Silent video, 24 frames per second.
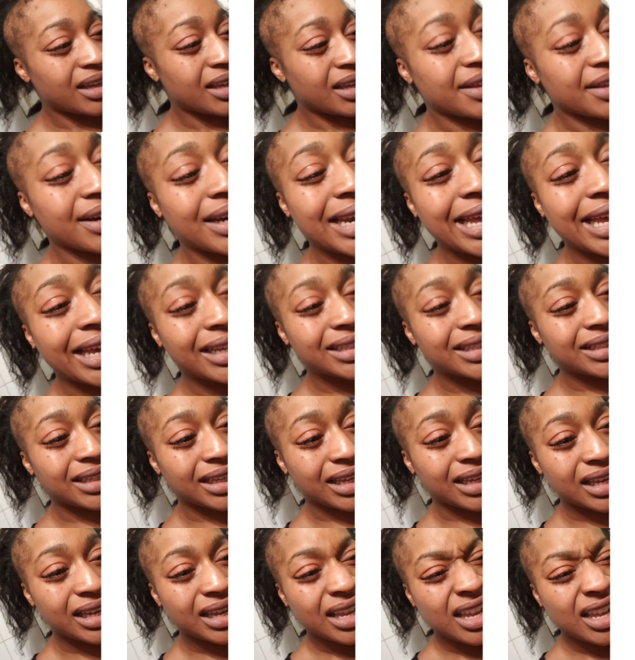They're
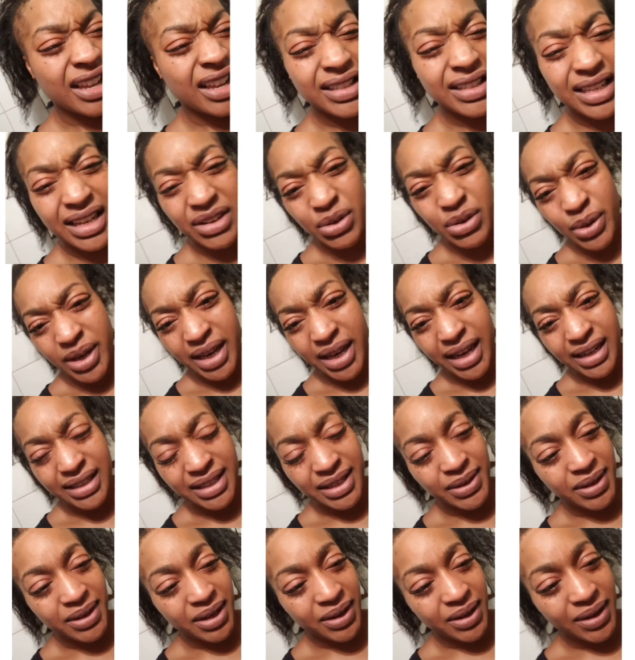lazy. It's like, oh, your hair's
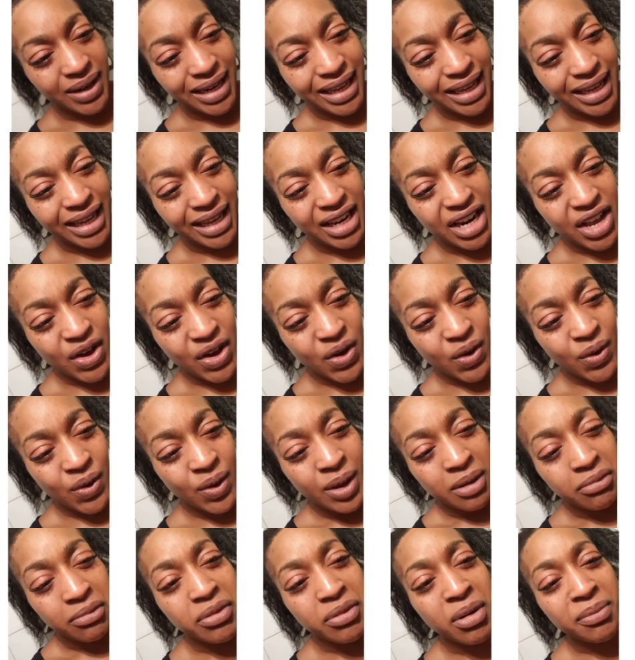so curly, you know,
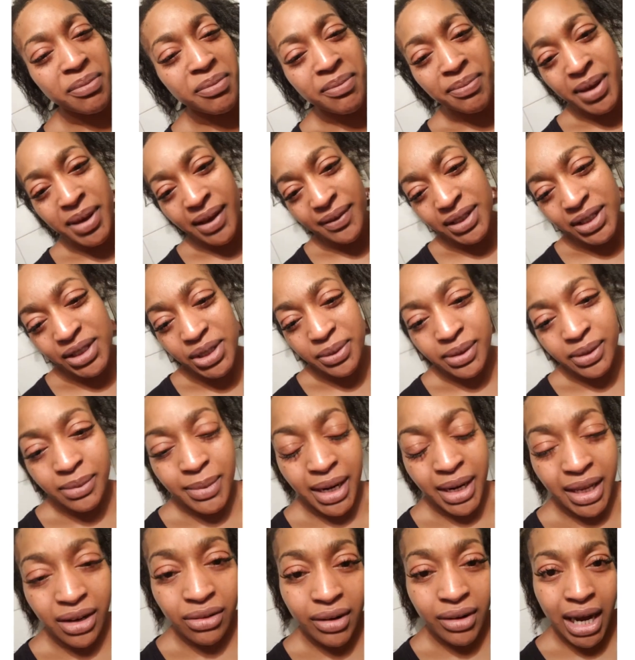we won't be able to do as
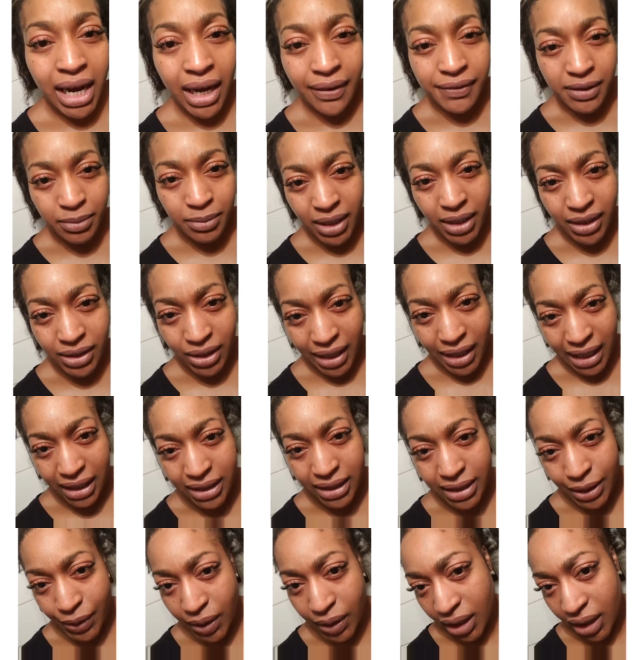many grafts because your
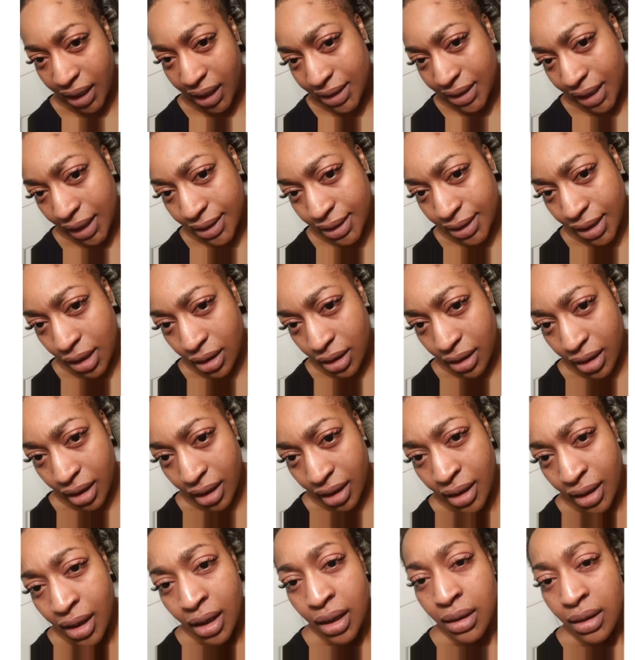hair's so curly, it takes
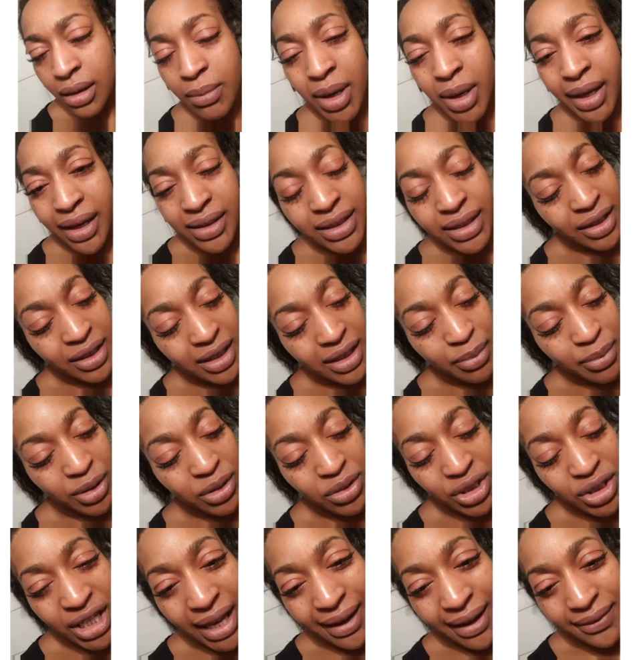longer. My hair's curly, but
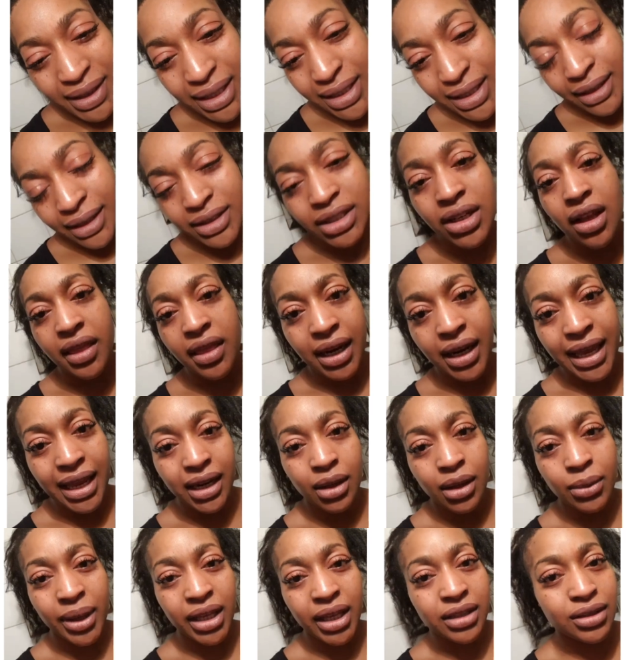you shaved it down to nothing
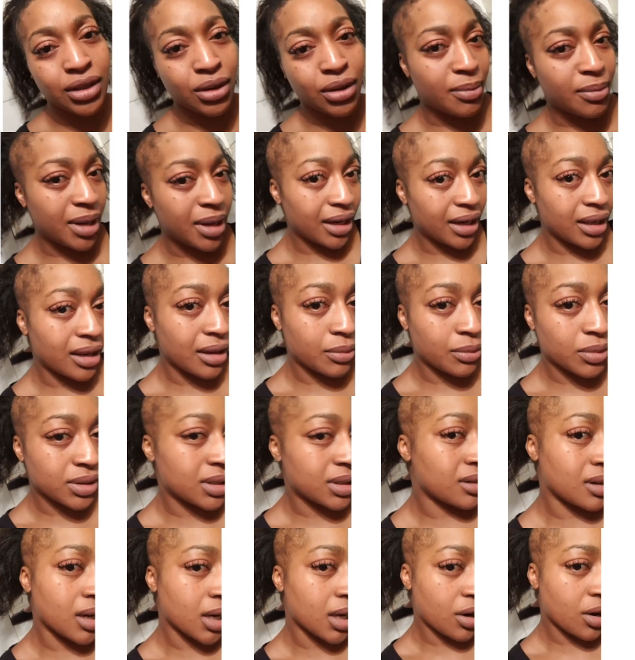anyway. So, I mean, it
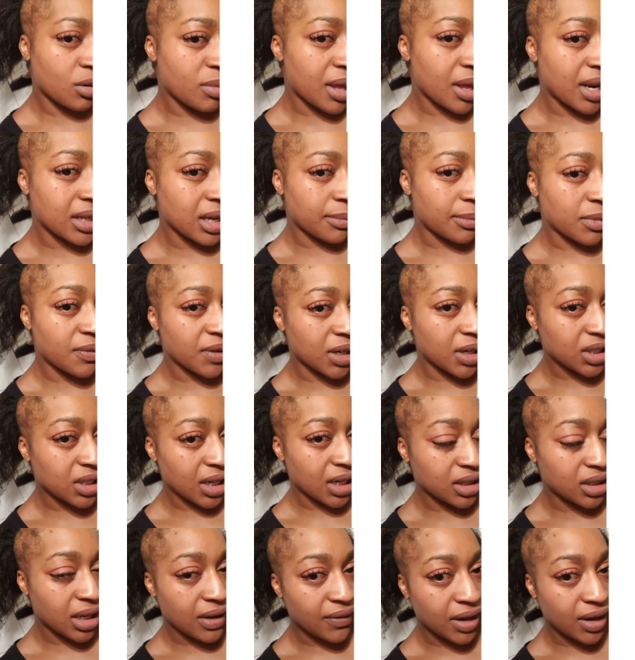wasn't a curl by the time you finished
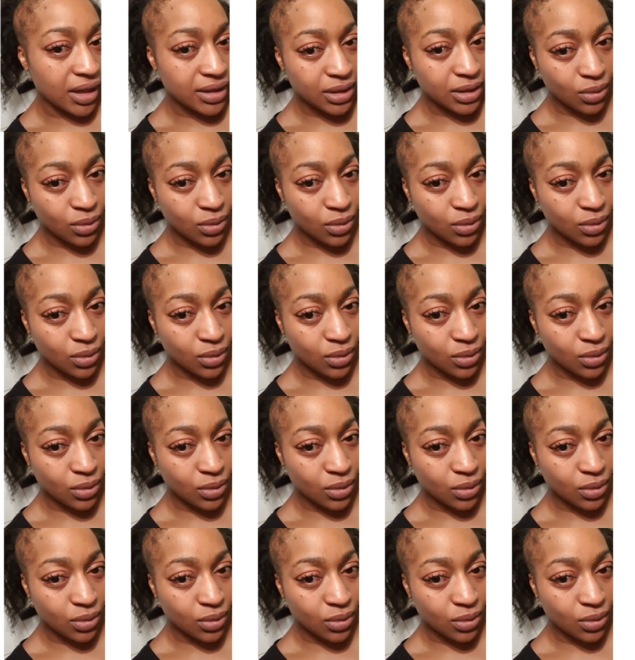shaving it.